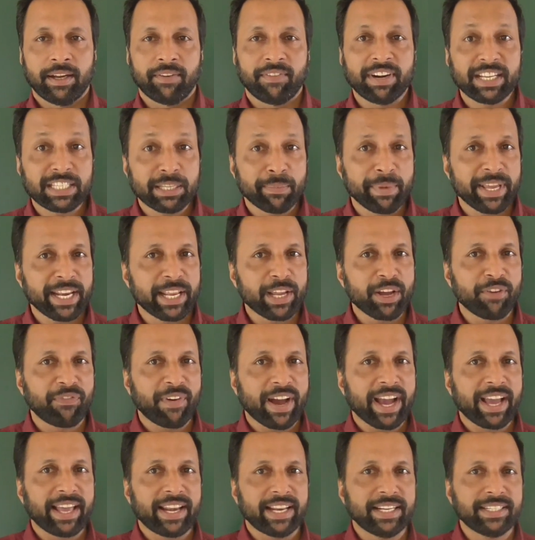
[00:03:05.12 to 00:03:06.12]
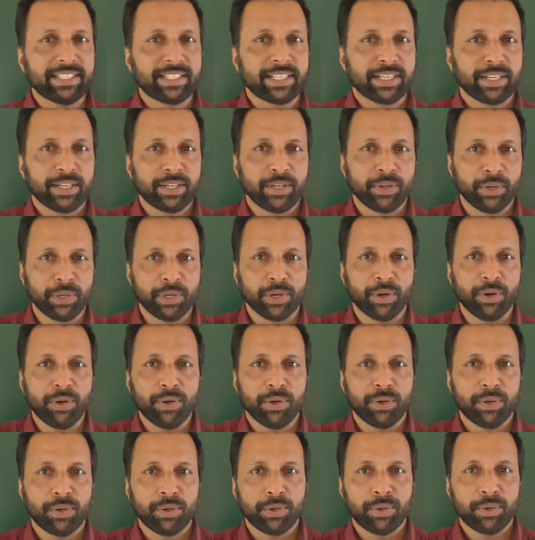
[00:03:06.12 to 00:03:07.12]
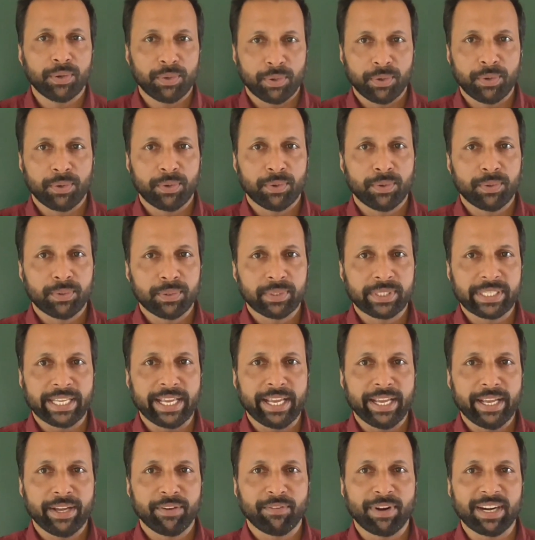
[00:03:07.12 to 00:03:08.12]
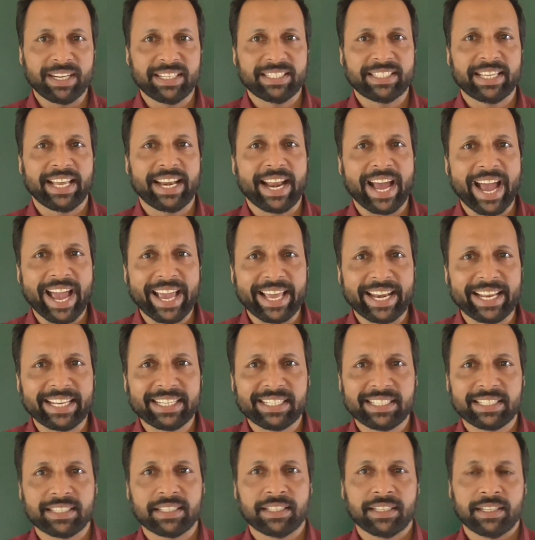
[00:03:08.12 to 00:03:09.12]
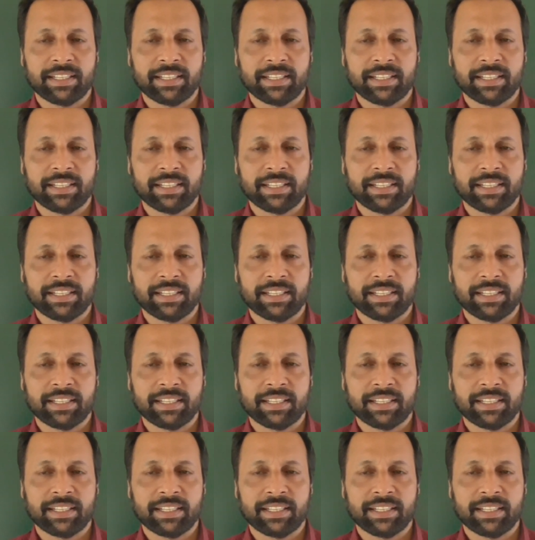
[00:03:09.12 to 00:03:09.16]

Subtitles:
What is the meaning of island? Do you know? Say, what is an island?